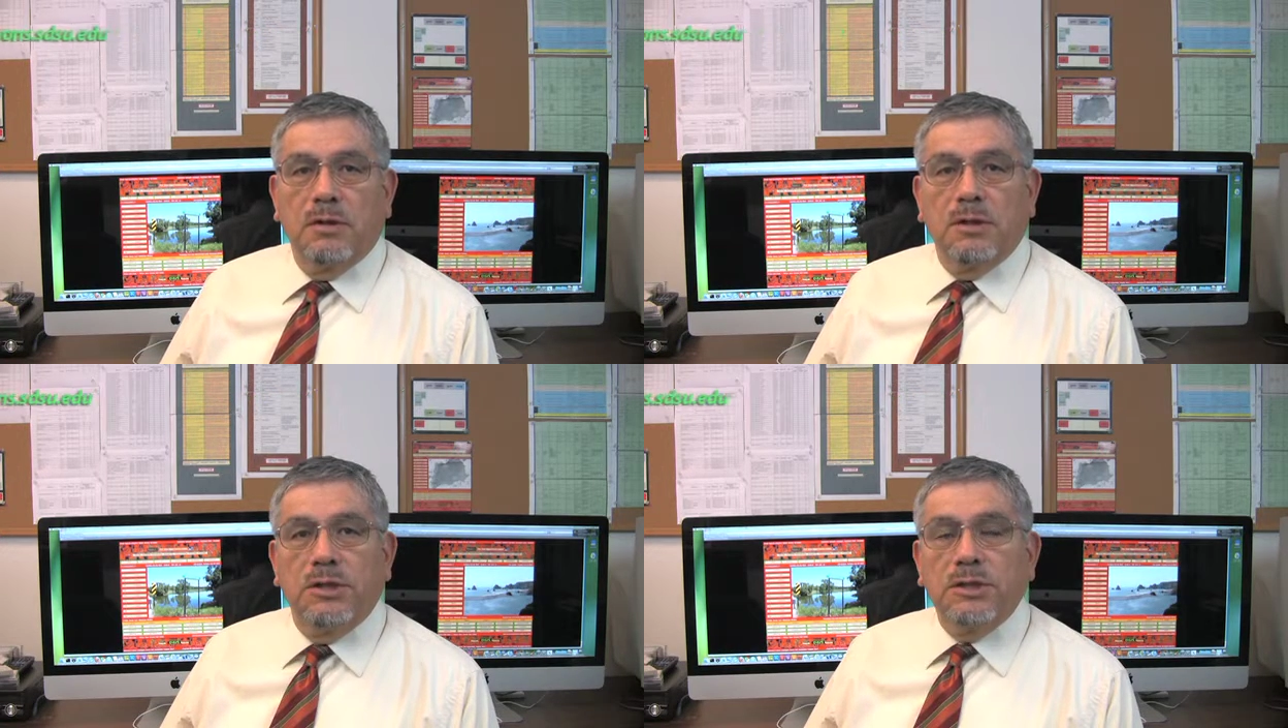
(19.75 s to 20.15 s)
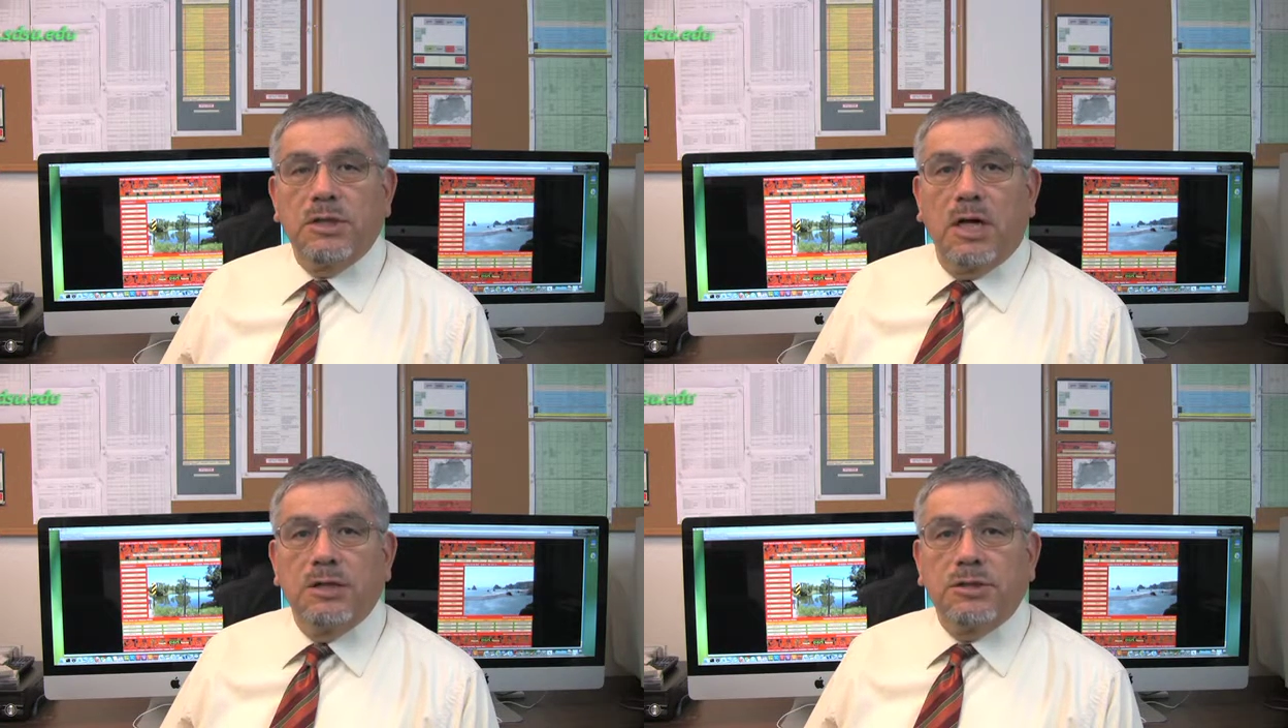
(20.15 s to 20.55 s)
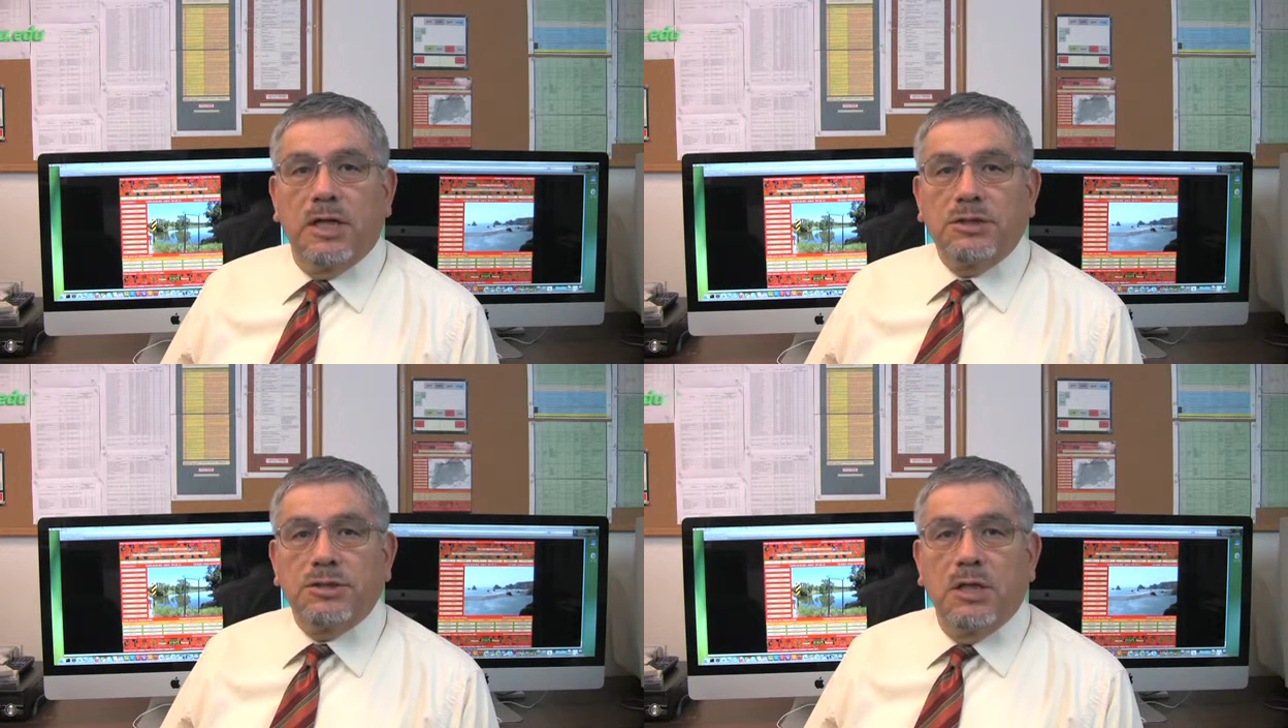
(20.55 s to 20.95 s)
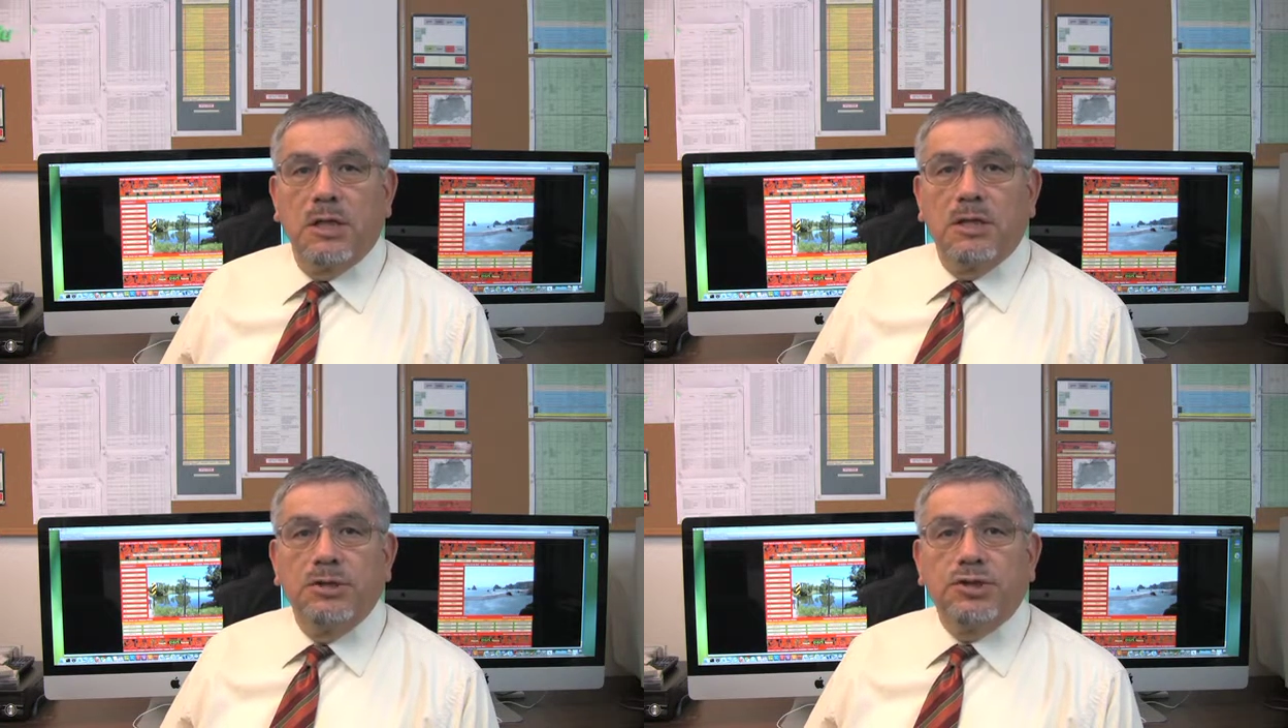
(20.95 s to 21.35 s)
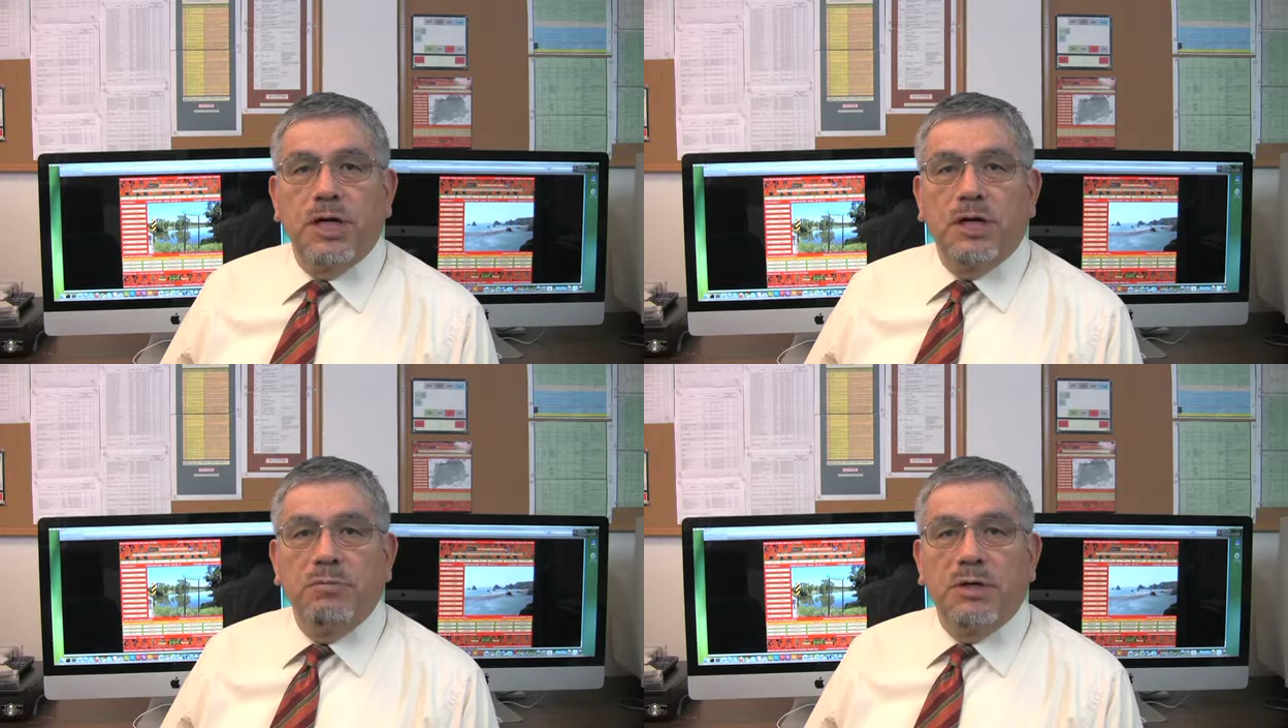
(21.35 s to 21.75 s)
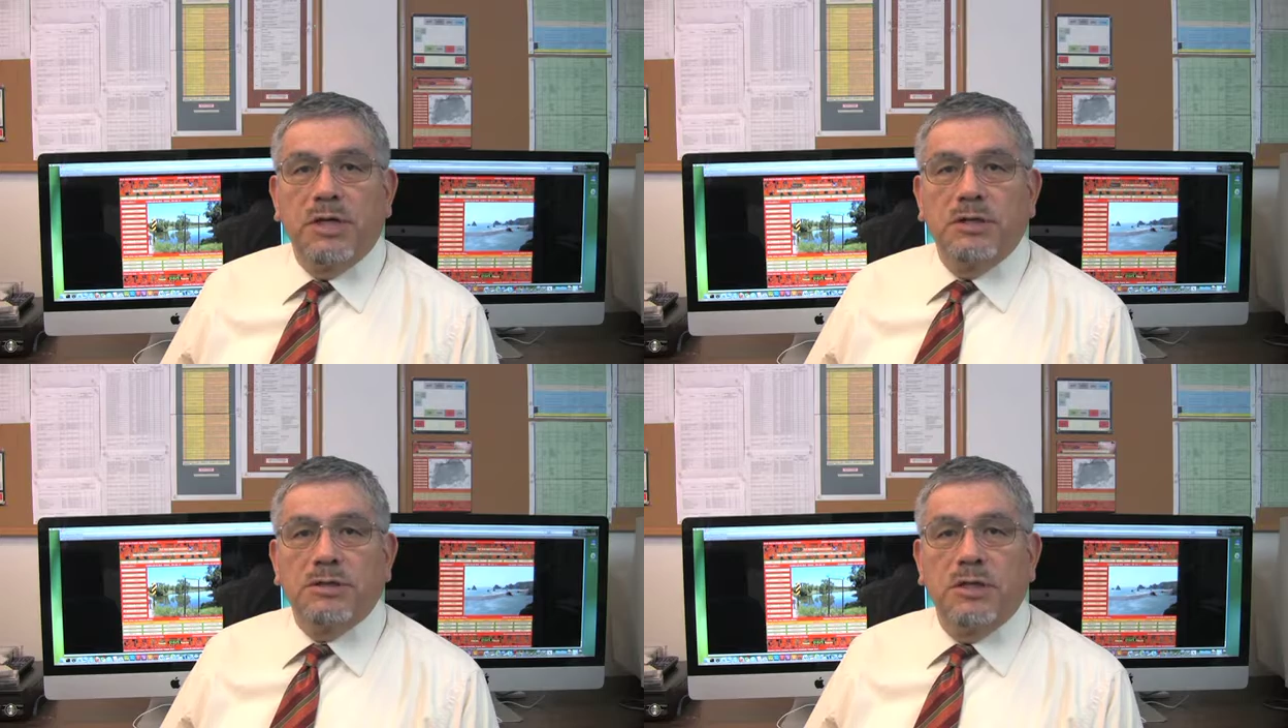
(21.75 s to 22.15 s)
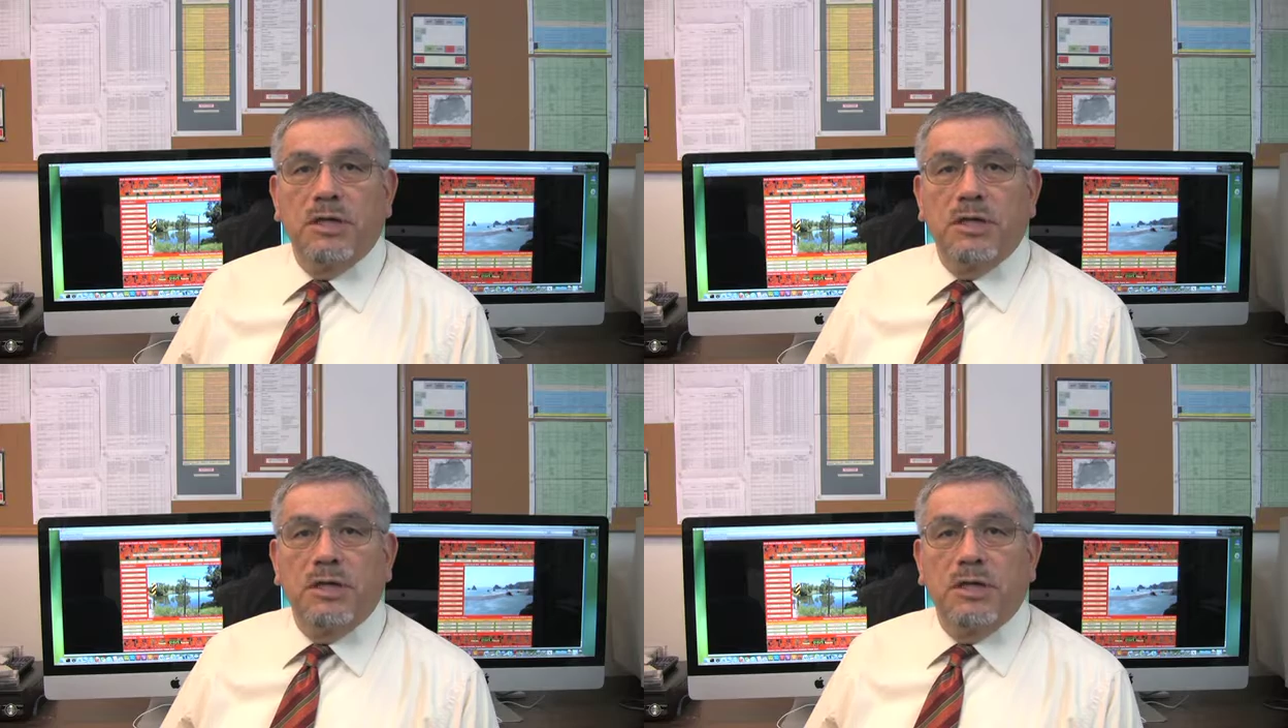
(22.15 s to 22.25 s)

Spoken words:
In this context, shared means